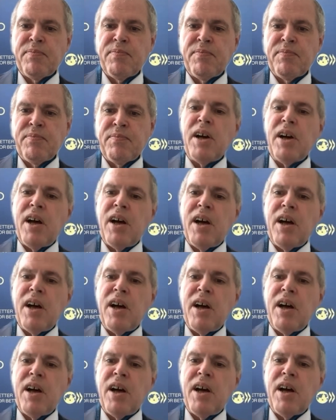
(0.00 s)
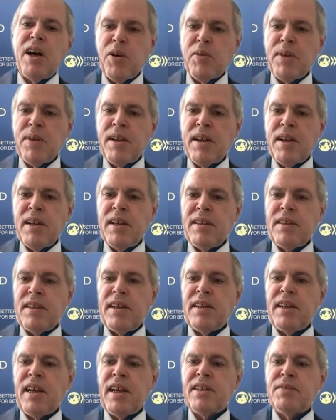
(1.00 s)
We also hope
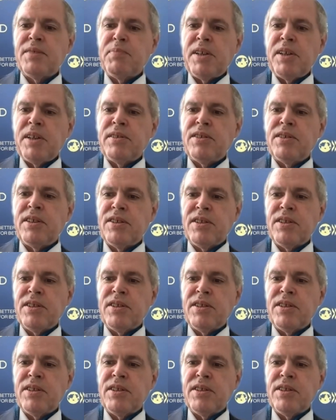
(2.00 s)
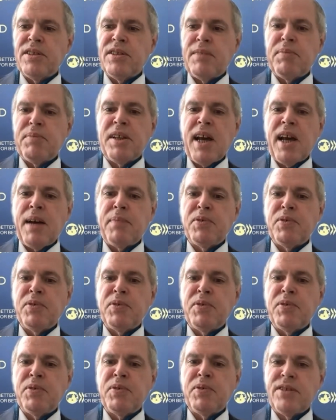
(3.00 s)
that next month's discussions at
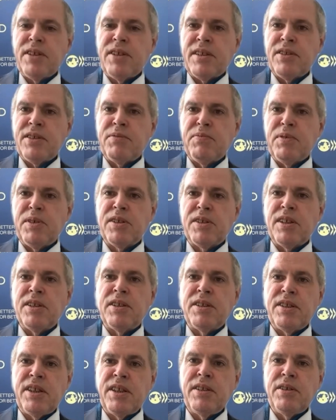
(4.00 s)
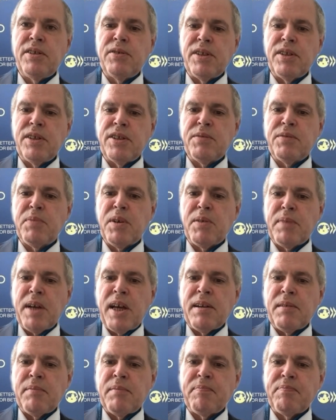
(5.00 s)
COP26 will continue this
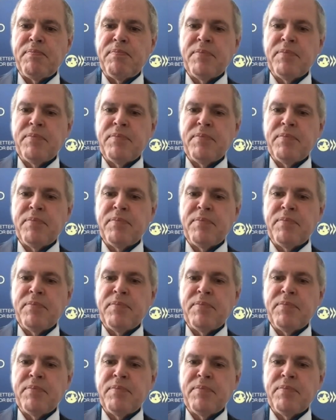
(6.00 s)
momentum.